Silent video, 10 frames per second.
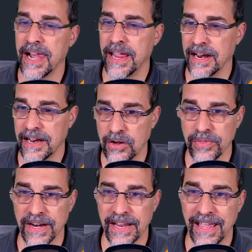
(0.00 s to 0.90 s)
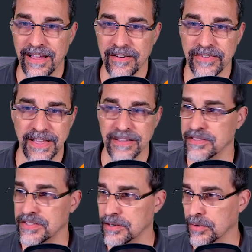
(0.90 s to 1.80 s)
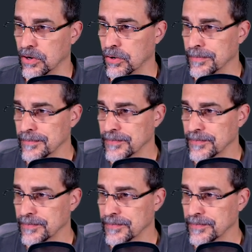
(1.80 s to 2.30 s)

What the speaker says: and I know that I have a 0